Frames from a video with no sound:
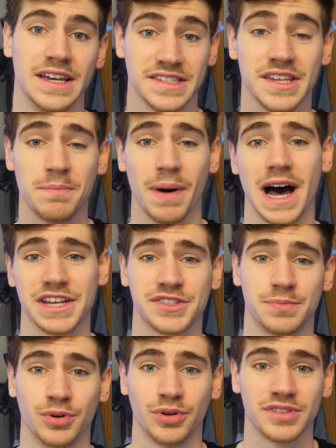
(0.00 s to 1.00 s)
Is it
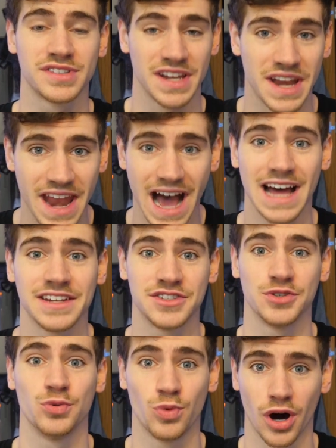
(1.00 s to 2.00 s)
possible to not
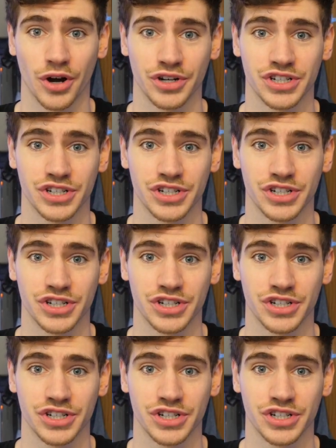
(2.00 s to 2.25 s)
do water